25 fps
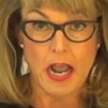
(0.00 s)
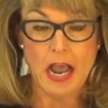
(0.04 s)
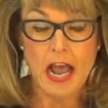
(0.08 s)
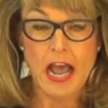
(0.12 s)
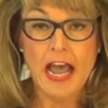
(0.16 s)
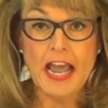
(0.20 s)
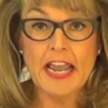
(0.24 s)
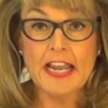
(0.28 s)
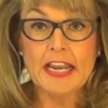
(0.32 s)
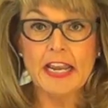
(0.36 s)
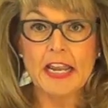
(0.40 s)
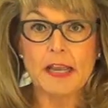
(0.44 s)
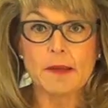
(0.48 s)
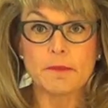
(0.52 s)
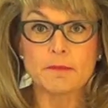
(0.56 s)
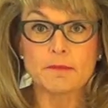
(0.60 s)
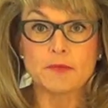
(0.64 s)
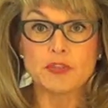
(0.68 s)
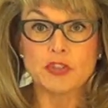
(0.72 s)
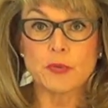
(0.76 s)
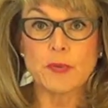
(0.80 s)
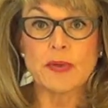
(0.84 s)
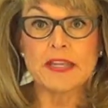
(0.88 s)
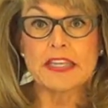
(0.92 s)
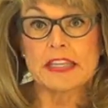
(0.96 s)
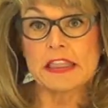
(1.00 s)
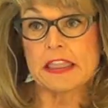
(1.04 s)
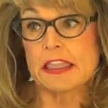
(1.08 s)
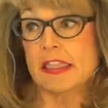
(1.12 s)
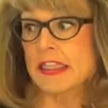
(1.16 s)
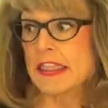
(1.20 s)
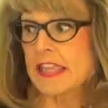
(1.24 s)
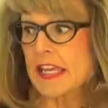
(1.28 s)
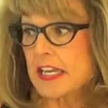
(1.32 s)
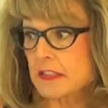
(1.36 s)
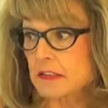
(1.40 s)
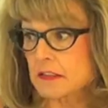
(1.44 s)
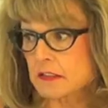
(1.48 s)
I am doing
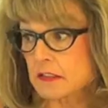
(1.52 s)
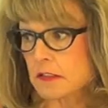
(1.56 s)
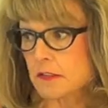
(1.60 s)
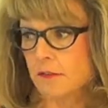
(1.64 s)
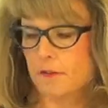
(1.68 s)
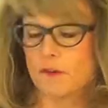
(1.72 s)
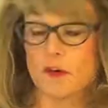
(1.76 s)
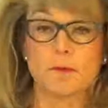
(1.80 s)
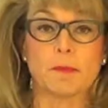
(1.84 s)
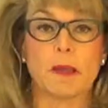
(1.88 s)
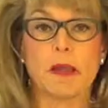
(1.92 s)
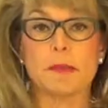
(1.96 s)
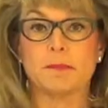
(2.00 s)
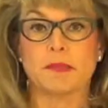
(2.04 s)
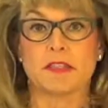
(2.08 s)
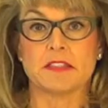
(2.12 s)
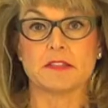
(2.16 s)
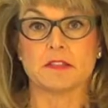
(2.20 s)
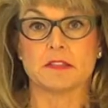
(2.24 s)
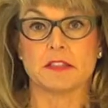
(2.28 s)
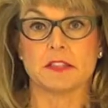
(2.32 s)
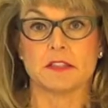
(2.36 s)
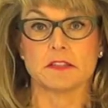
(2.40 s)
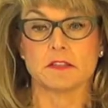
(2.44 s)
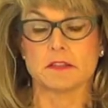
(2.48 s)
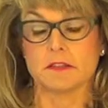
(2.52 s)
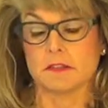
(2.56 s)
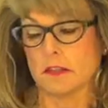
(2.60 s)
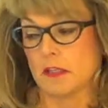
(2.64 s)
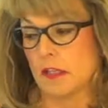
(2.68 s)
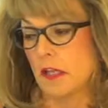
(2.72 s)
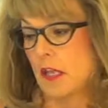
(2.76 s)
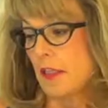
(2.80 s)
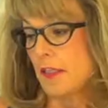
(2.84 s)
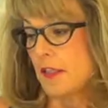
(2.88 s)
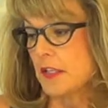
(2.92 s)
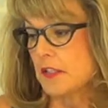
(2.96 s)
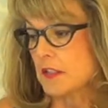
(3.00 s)
this for my business.
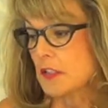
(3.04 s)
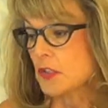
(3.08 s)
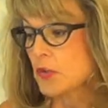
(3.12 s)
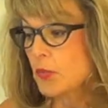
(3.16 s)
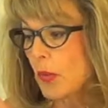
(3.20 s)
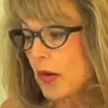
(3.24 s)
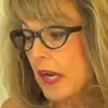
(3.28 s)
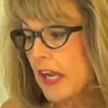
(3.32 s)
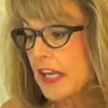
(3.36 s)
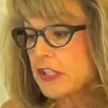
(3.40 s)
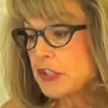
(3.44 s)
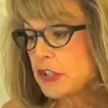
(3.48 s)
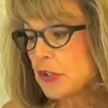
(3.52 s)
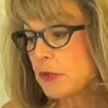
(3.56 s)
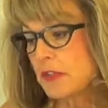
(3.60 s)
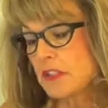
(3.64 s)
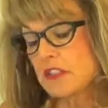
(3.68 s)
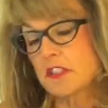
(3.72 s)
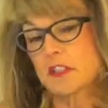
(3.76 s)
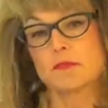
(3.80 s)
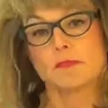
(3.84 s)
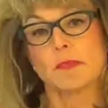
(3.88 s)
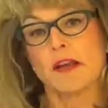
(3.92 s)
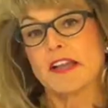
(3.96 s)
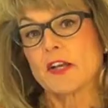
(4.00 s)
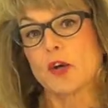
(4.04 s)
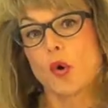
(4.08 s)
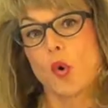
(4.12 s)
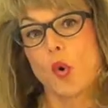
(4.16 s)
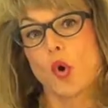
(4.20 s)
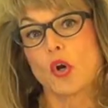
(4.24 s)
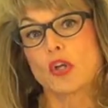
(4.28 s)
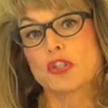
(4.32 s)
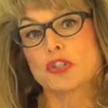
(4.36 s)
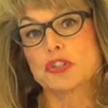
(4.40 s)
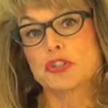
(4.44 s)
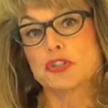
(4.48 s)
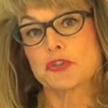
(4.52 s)
This is what I do. This is my
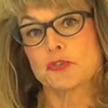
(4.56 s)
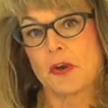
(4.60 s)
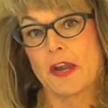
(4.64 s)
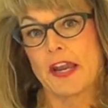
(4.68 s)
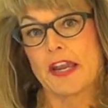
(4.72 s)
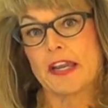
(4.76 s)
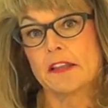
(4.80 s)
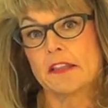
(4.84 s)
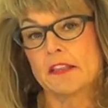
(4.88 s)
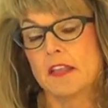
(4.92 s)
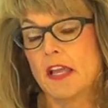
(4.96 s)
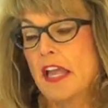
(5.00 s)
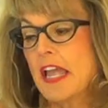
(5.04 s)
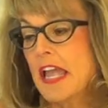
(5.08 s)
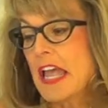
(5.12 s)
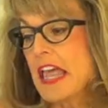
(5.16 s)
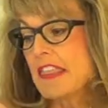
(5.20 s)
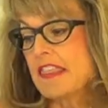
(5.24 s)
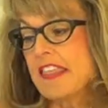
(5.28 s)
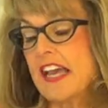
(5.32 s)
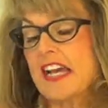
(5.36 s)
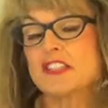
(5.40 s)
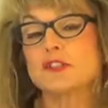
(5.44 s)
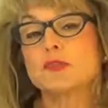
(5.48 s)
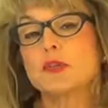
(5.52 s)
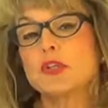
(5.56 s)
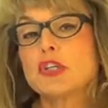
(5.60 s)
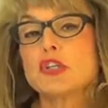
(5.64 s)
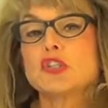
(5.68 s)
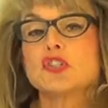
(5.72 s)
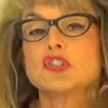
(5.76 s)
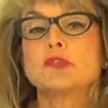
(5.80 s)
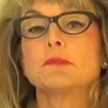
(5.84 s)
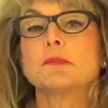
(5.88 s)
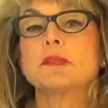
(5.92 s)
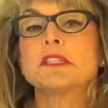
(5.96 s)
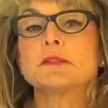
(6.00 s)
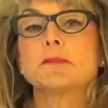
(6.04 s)
core strength. That's what you
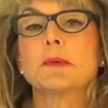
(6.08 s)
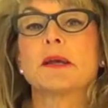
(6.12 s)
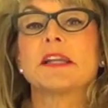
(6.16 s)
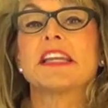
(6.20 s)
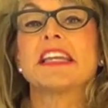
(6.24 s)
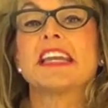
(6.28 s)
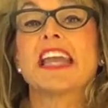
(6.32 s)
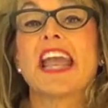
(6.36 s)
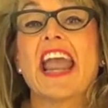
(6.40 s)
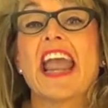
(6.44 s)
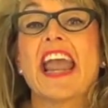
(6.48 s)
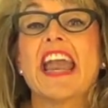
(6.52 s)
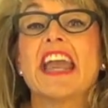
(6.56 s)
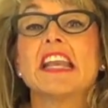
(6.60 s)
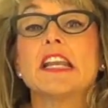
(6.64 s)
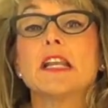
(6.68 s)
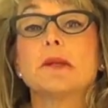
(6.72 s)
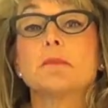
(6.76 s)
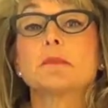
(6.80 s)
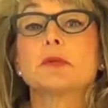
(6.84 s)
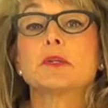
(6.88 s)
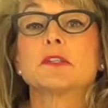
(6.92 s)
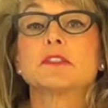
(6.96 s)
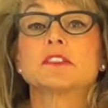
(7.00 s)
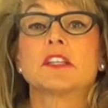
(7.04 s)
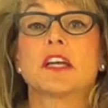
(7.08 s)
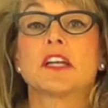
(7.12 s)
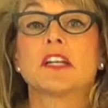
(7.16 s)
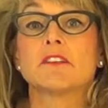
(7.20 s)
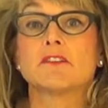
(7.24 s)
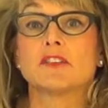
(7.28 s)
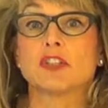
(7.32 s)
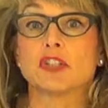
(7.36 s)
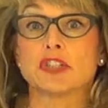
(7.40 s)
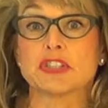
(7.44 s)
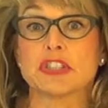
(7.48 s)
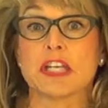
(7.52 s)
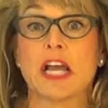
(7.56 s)
should be spending 80%
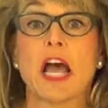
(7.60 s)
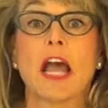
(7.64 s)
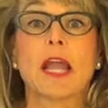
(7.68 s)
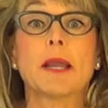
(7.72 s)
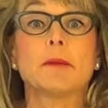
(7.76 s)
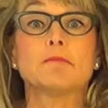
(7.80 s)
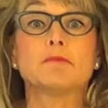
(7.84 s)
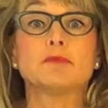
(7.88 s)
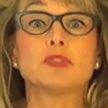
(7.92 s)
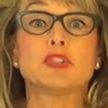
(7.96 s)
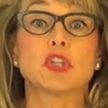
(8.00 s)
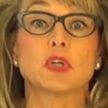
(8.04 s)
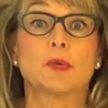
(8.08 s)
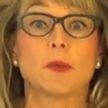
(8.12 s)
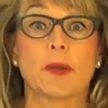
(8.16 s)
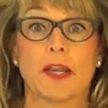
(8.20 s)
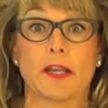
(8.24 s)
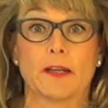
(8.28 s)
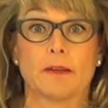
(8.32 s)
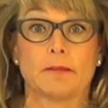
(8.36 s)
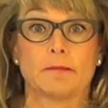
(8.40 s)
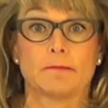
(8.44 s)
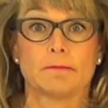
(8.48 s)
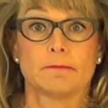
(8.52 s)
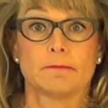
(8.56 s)
of your time doing.